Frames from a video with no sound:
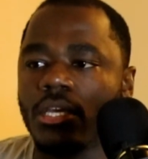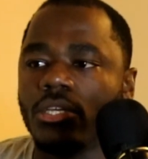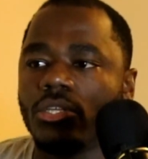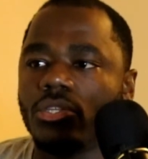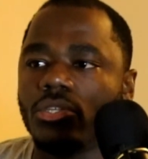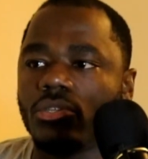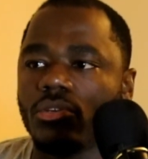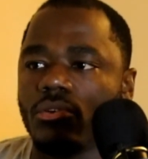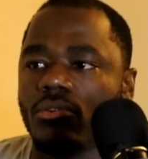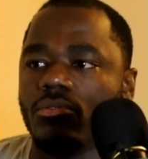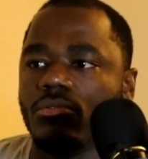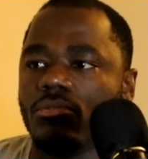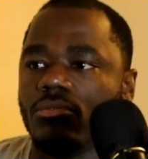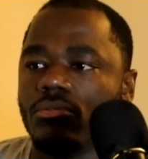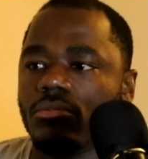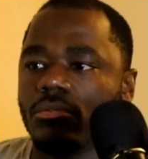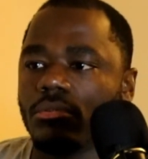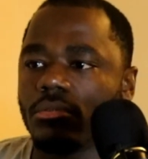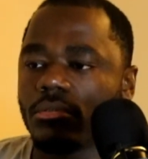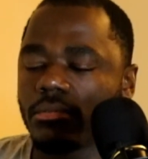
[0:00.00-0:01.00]

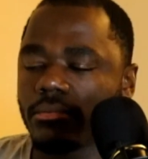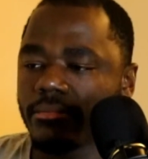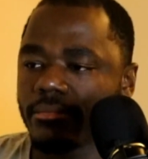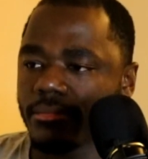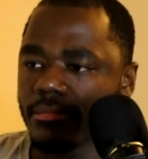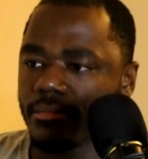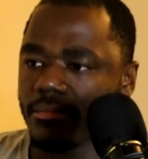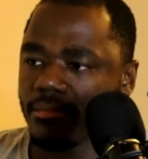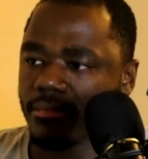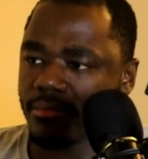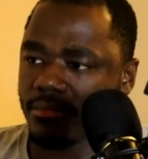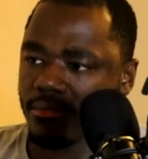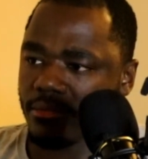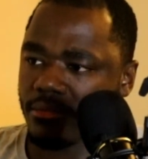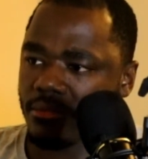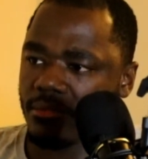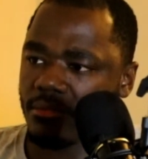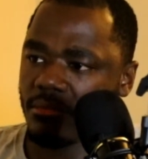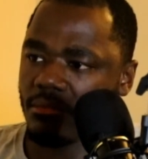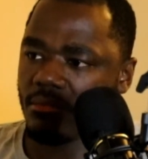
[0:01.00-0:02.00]
So
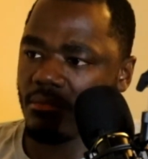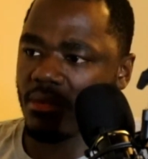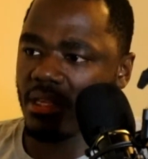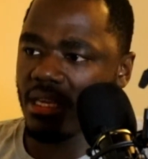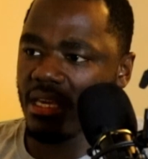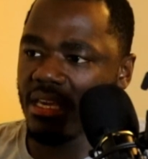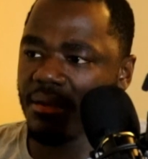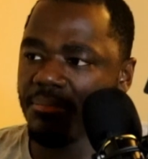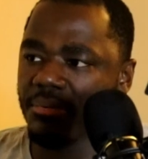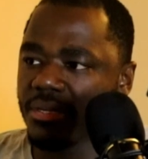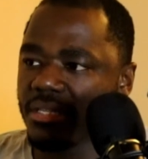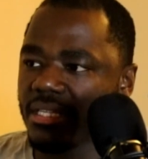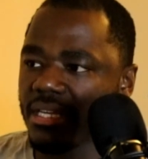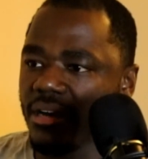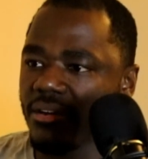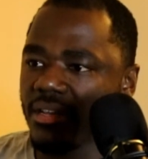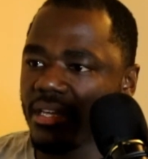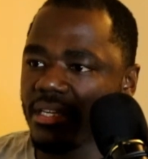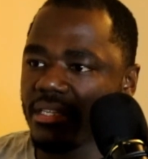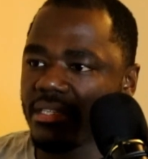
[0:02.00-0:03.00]
he puts
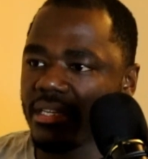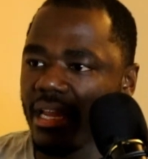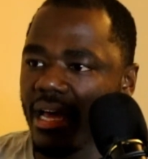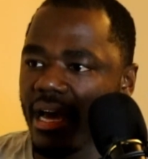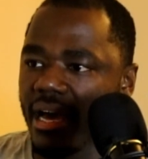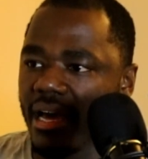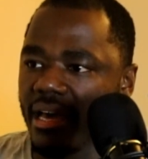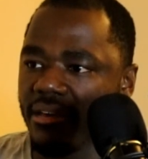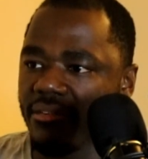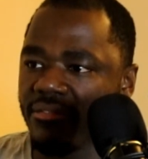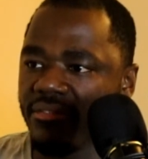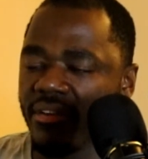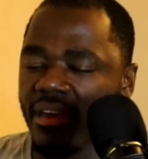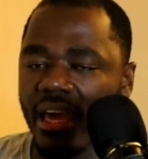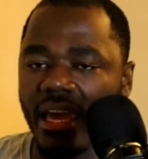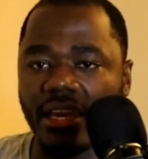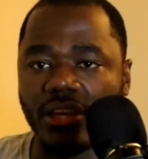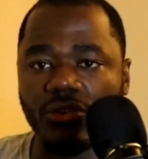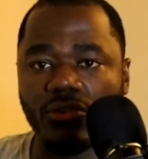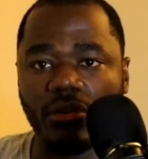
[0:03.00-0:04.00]
out his live
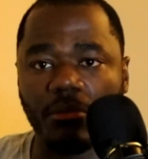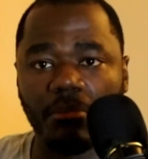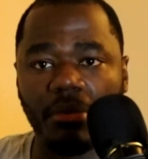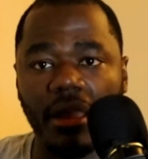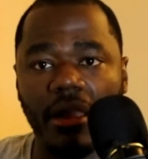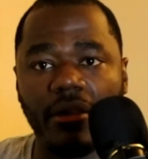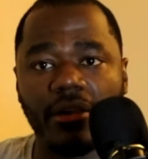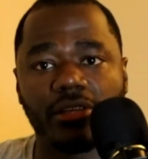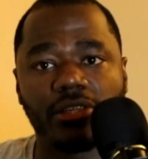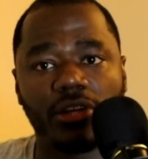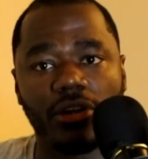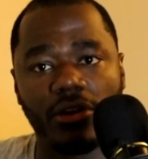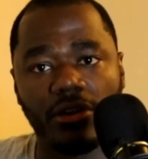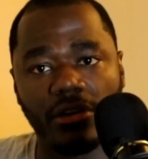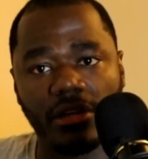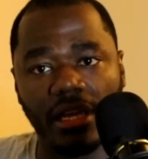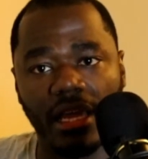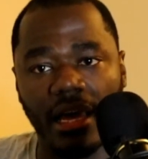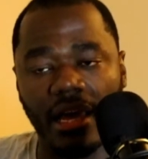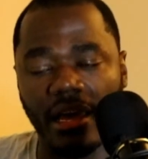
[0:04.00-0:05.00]
and you compare it to
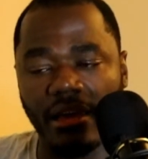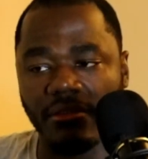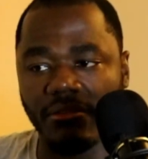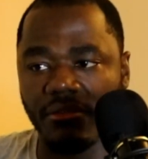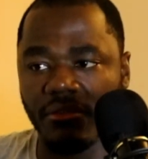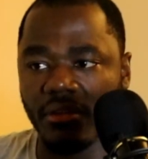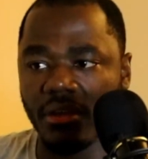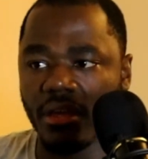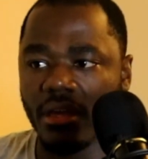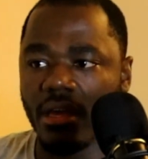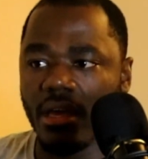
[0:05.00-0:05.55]
her live.